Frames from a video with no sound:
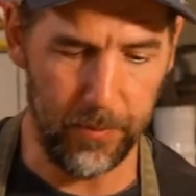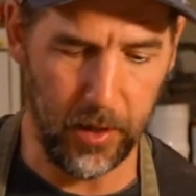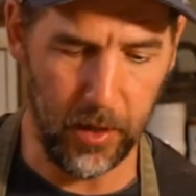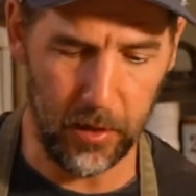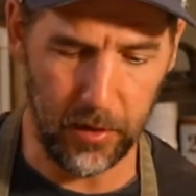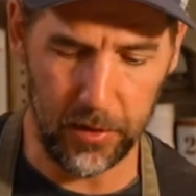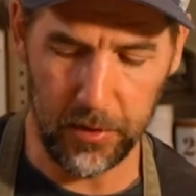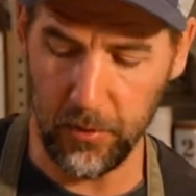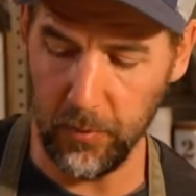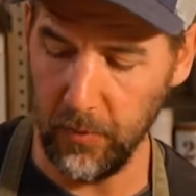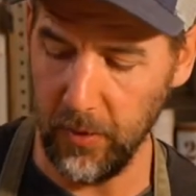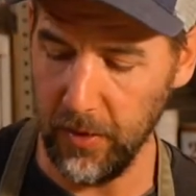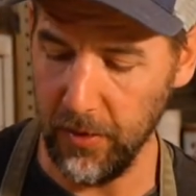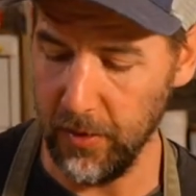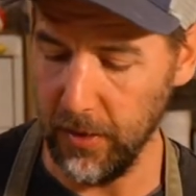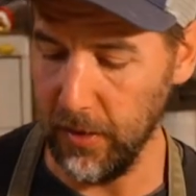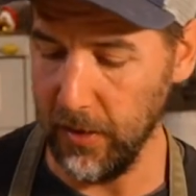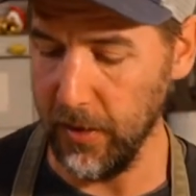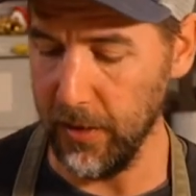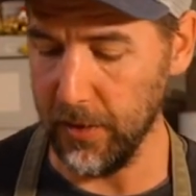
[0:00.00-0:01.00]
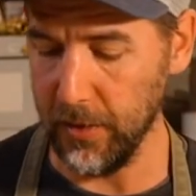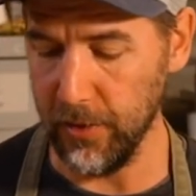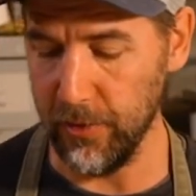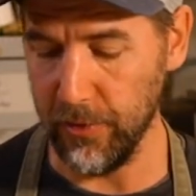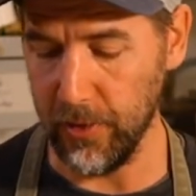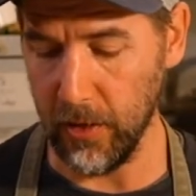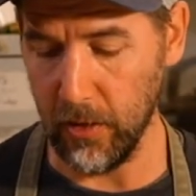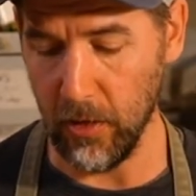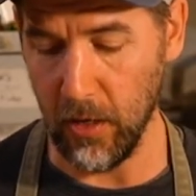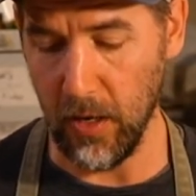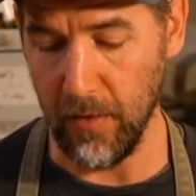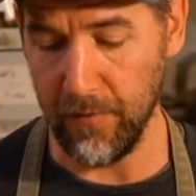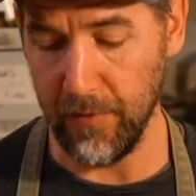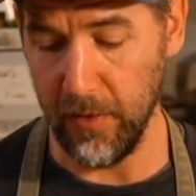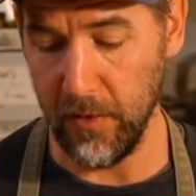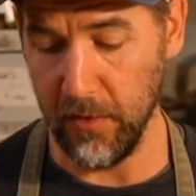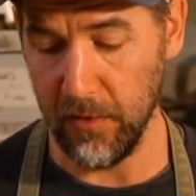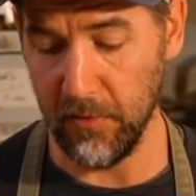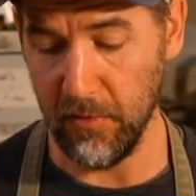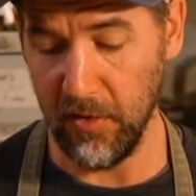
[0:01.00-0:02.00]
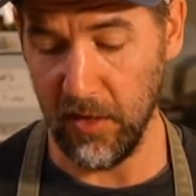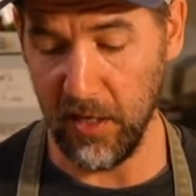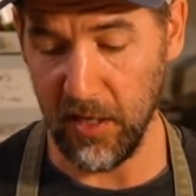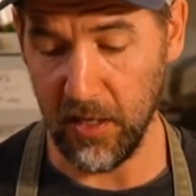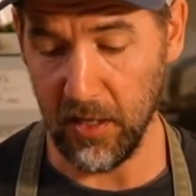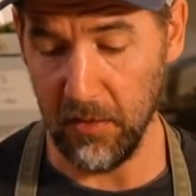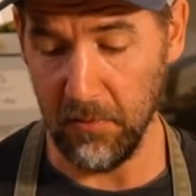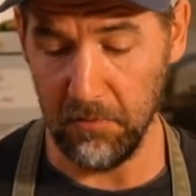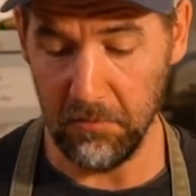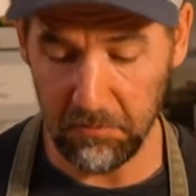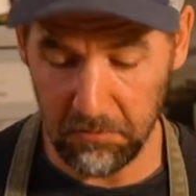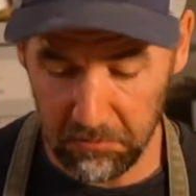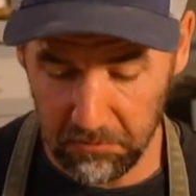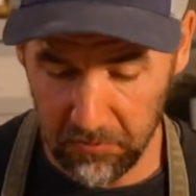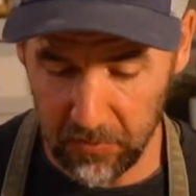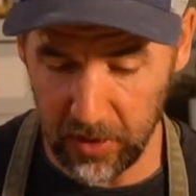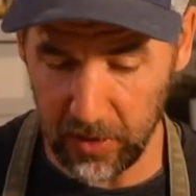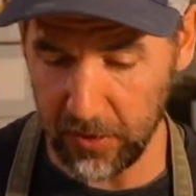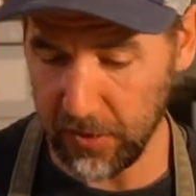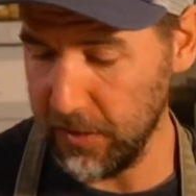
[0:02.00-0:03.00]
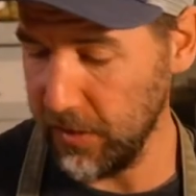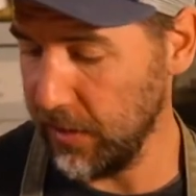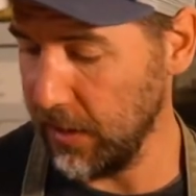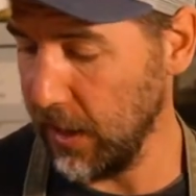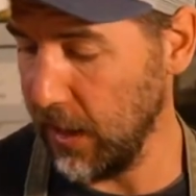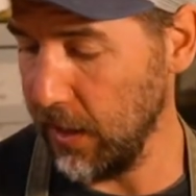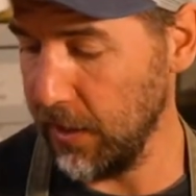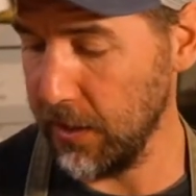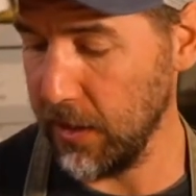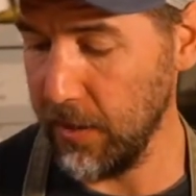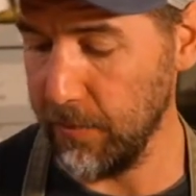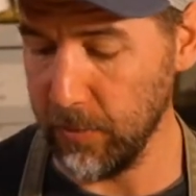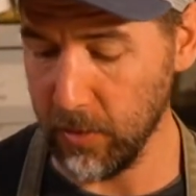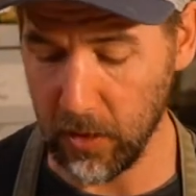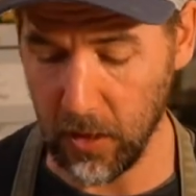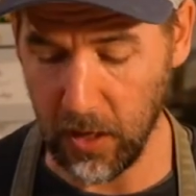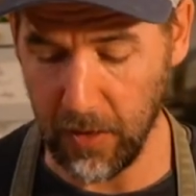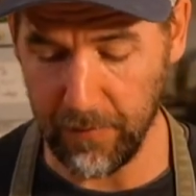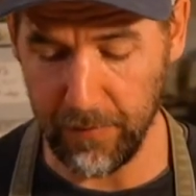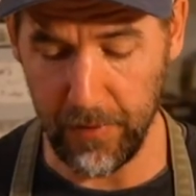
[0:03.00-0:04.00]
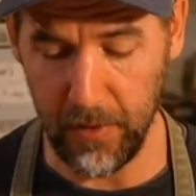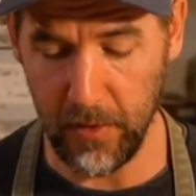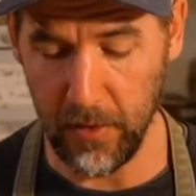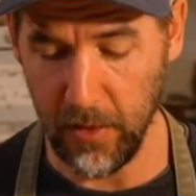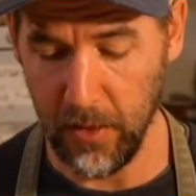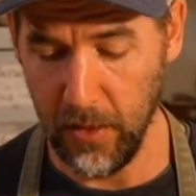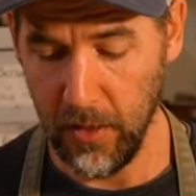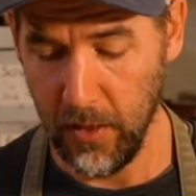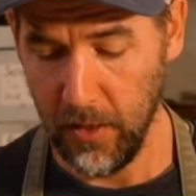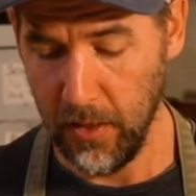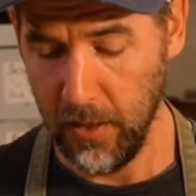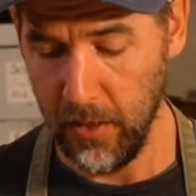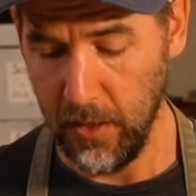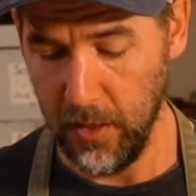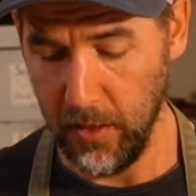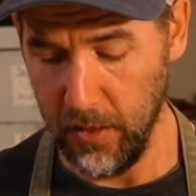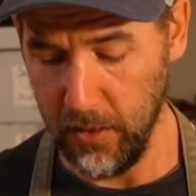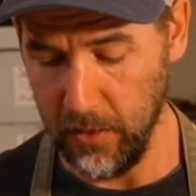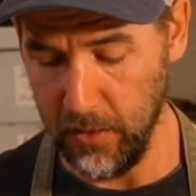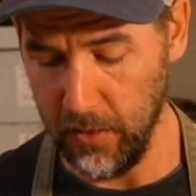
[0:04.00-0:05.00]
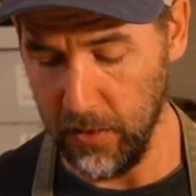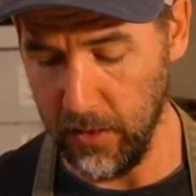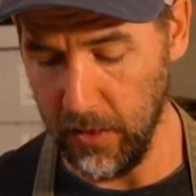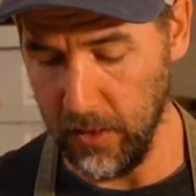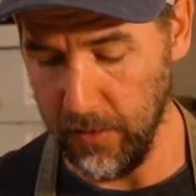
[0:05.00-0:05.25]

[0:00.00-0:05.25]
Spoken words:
mugs the way that I like to drink coffee, so I like a decent sized cup of coffee, and